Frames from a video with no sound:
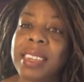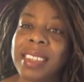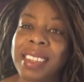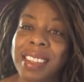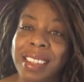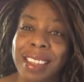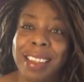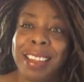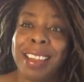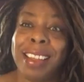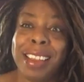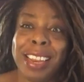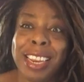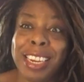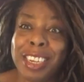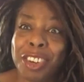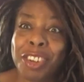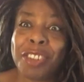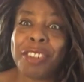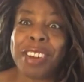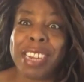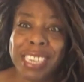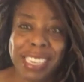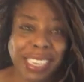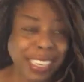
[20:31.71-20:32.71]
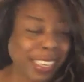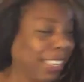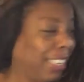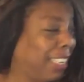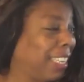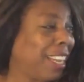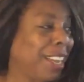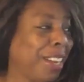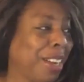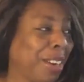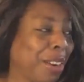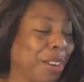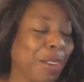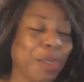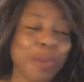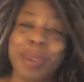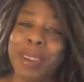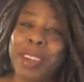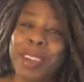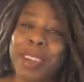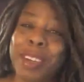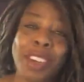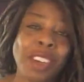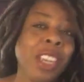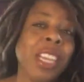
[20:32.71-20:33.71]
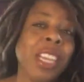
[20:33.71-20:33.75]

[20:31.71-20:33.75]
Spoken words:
It tries to tell you, which